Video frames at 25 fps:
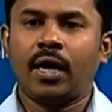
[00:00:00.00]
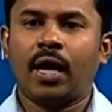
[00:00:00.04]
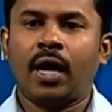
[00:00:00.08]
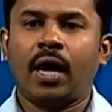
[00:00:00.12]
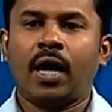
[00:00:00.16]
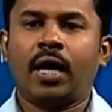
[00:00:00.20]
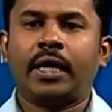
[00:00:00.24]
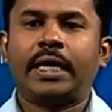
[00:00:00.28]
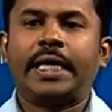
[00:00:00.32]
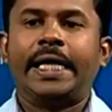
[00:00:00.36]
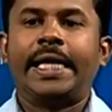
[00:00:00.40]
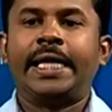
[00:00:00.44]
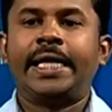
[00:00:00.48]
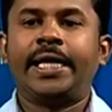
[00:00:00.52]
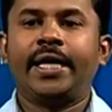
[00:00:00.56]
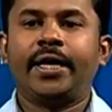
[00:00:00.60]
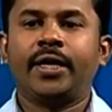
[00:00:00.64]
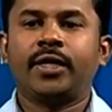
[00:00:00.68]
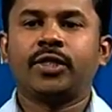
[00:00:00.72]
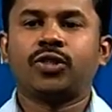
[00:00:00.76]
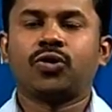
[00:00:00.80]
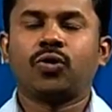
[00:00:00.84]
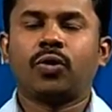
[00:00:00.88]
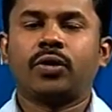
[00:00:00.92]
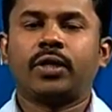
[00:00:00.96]
or in
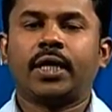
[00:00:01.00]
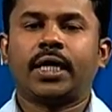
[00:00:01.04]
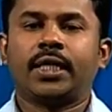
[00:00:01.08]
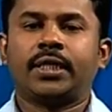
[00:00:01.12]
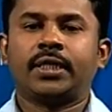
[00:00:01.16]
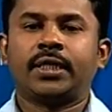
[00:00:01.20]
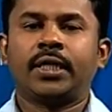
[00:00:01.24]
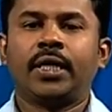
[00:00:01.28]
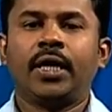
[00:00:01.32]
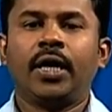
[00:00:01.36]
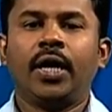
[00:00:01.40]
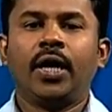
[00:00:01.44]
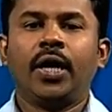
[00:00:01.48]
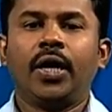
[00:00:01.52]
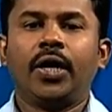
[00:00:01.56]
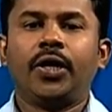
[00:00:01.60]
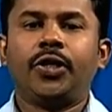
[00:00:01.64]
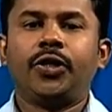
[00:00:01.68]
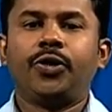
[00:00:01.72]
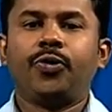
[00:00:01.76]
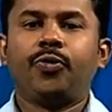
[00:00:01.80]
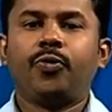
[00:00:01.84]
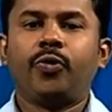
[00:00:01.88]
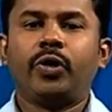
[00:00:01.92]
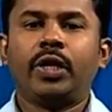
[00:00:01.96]
ink, so that
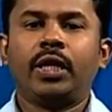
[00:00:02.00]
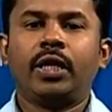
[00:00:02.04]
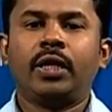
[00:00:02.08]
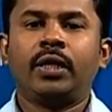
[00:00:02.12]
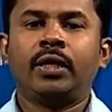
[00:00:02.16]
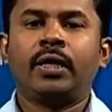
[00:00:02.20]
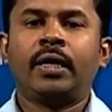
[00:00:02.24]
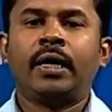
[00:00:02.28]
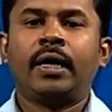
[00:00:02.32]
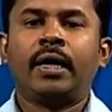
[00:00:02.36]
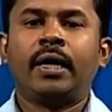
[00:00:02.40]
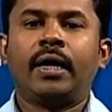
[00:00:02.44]
you will